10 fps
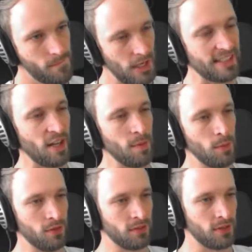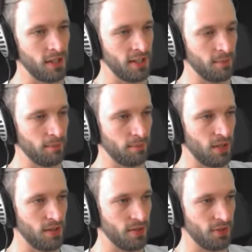some overarching
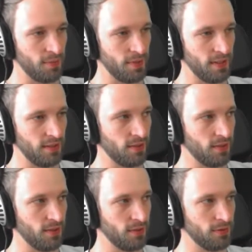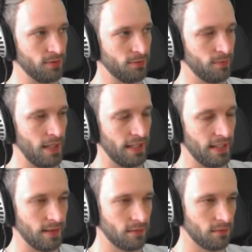plot or something to make
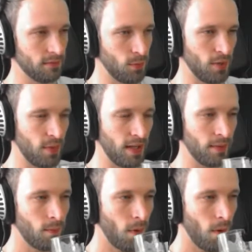it worthwhile.